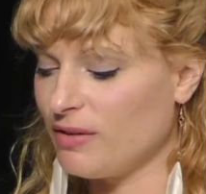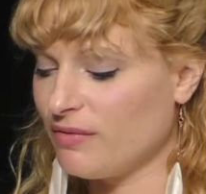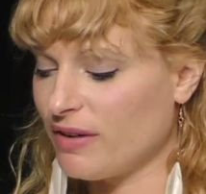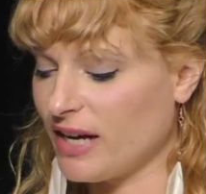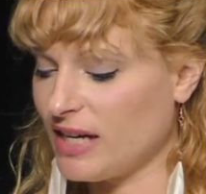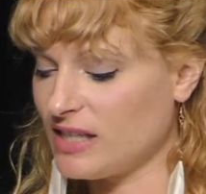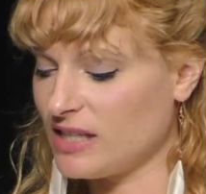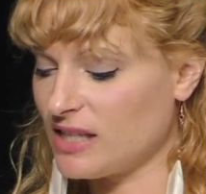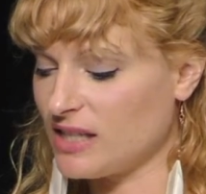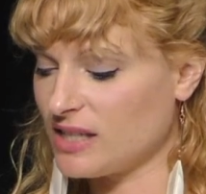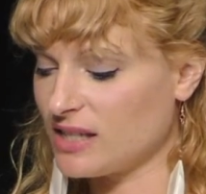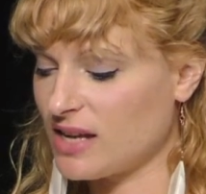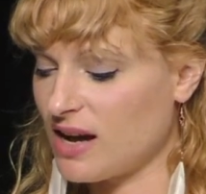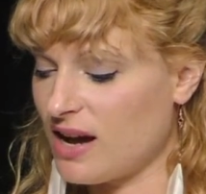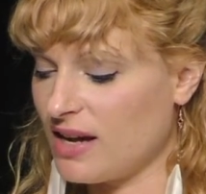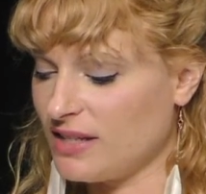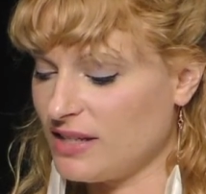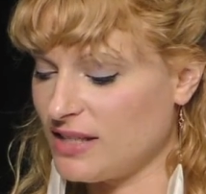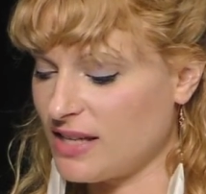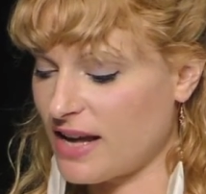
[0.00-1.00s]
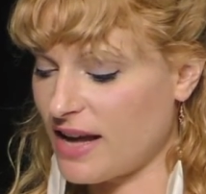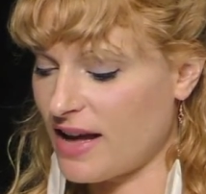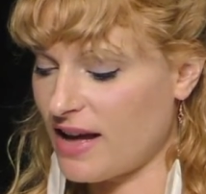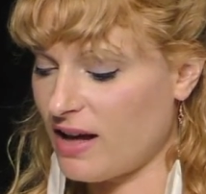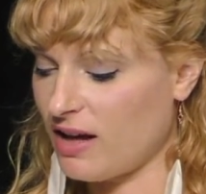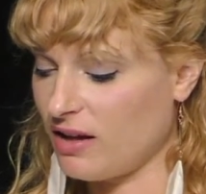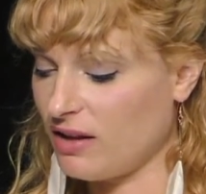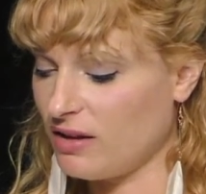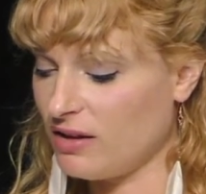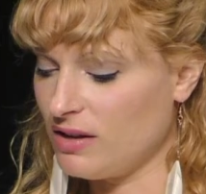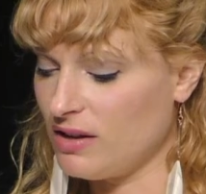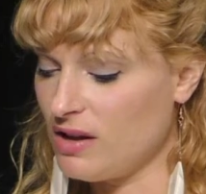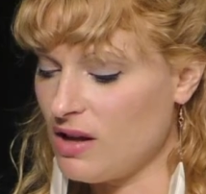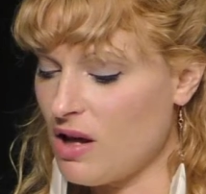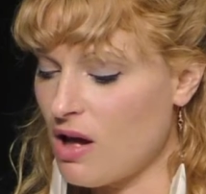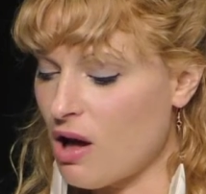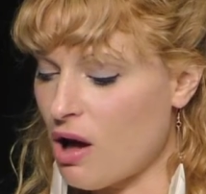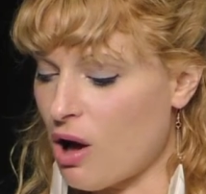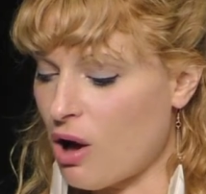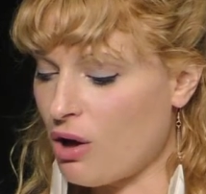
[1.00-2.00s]
race has gone to hell.
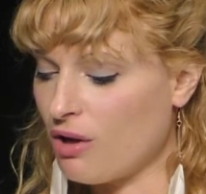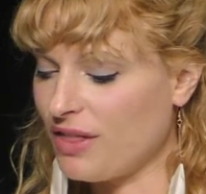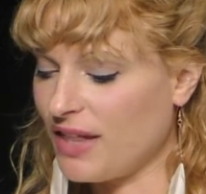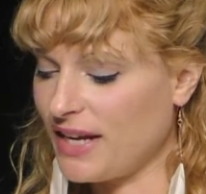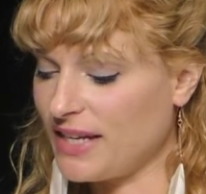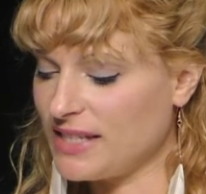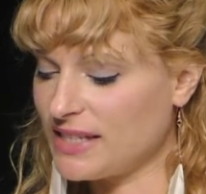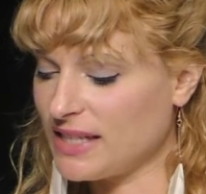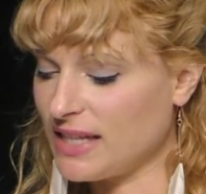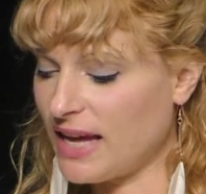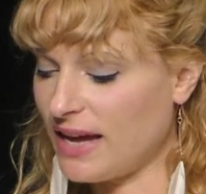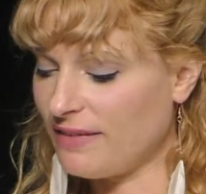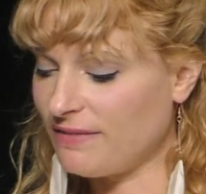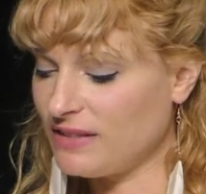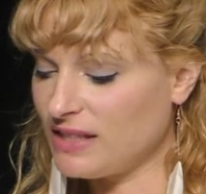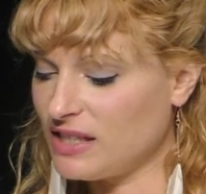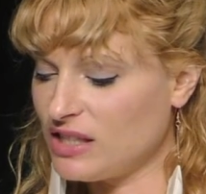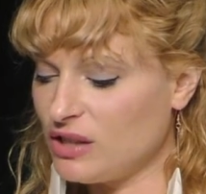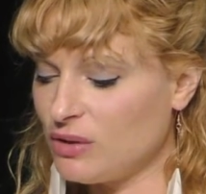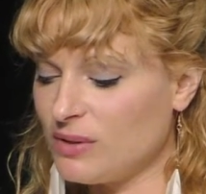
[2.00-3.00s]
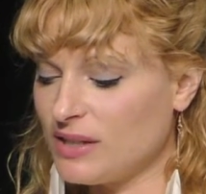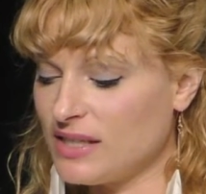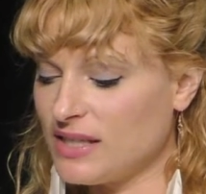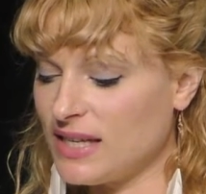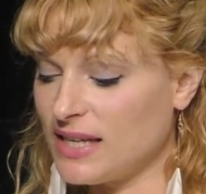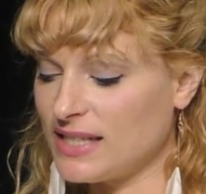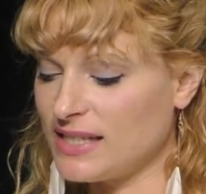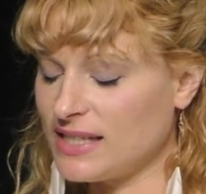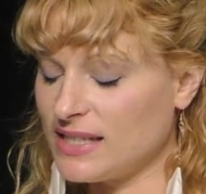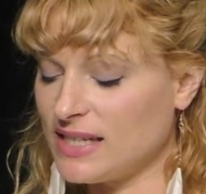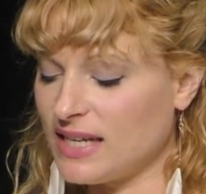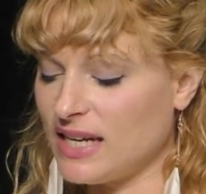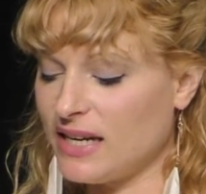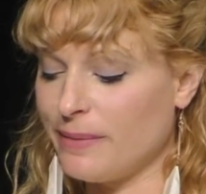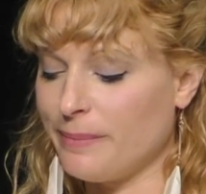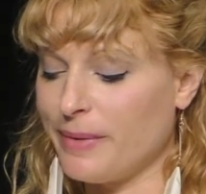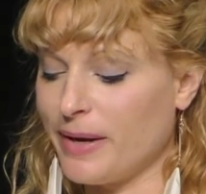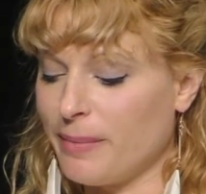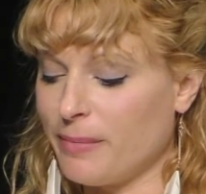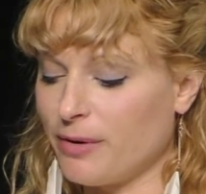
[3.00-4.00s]
All that is left is to exist in a
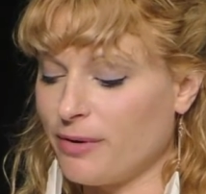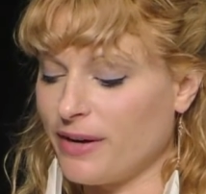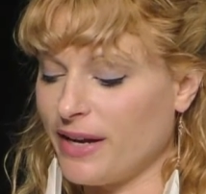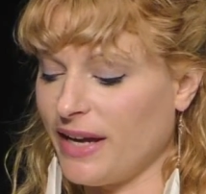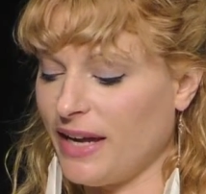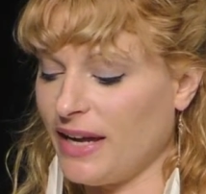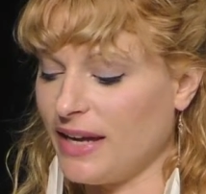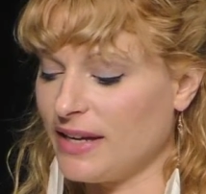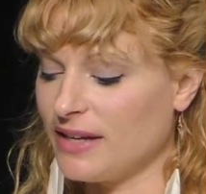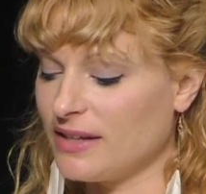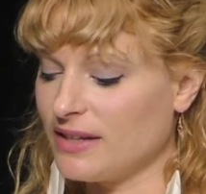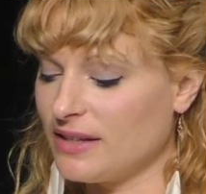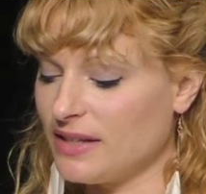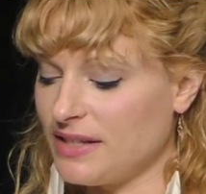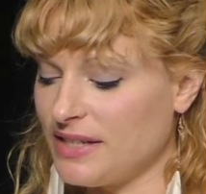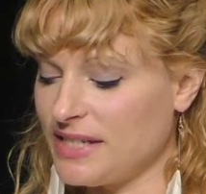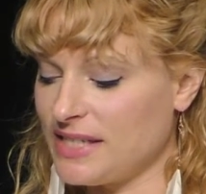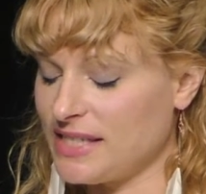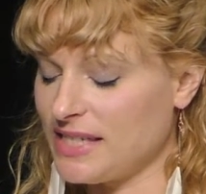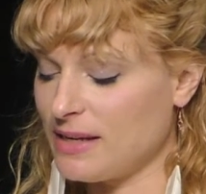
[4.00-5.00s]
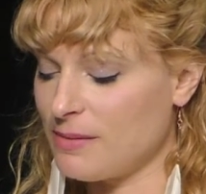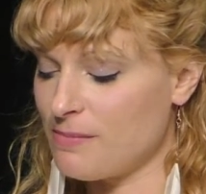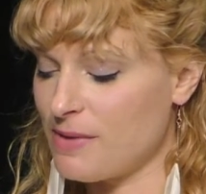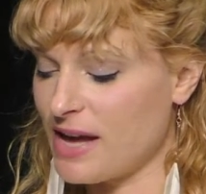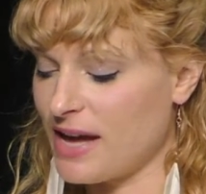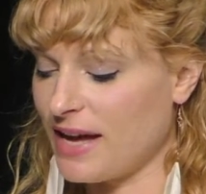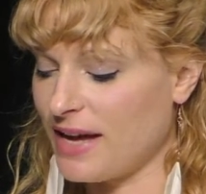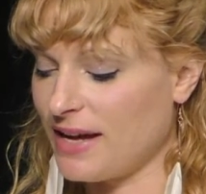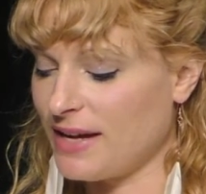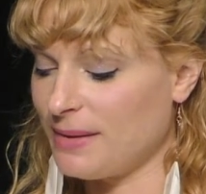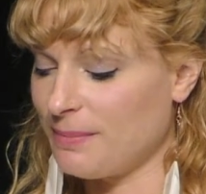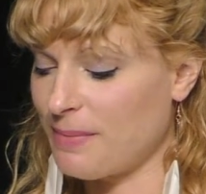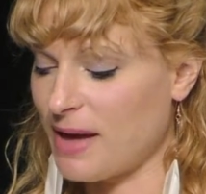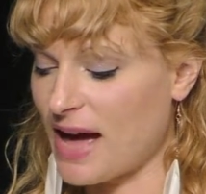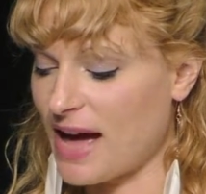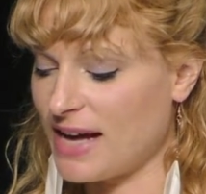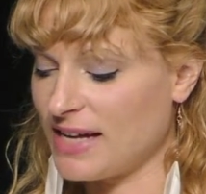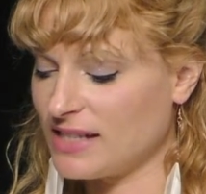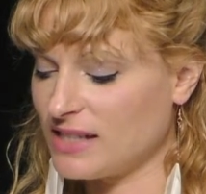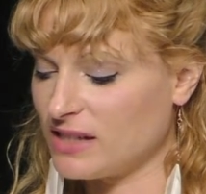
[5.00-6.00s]
memory, the distant
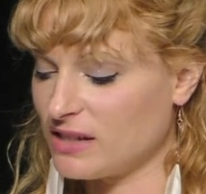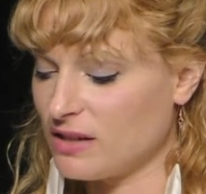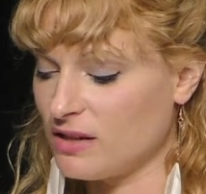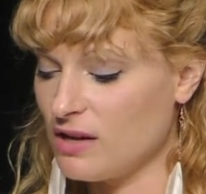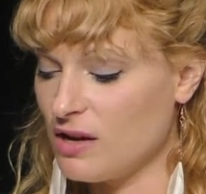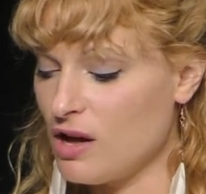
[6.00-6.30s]
past,